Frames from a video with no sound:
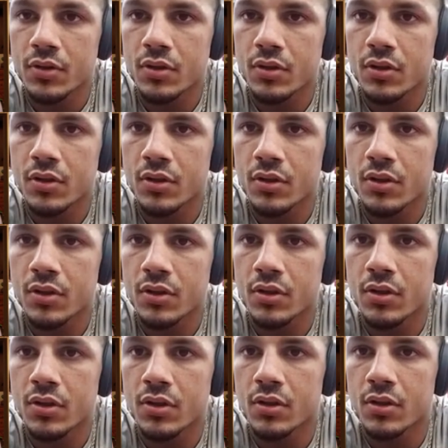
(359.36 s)

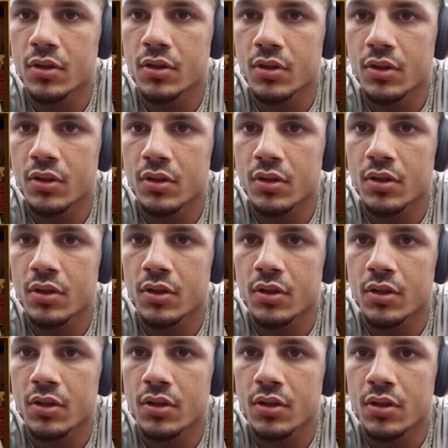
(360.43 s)

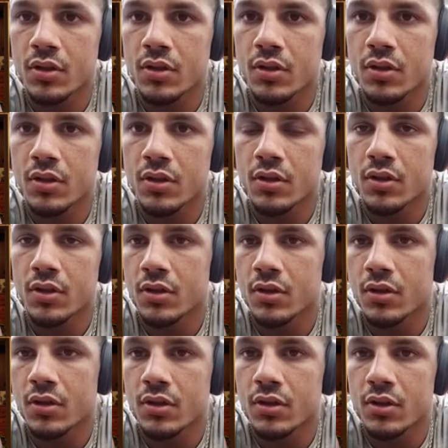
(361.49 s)

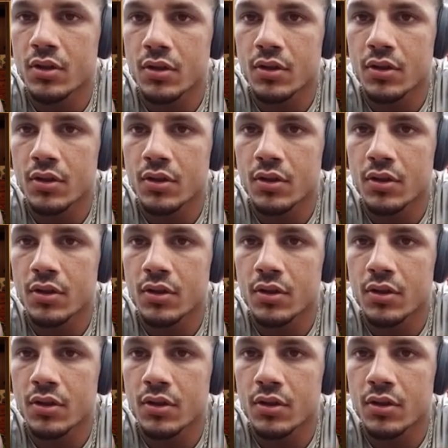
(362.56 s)
This person isn't speaking.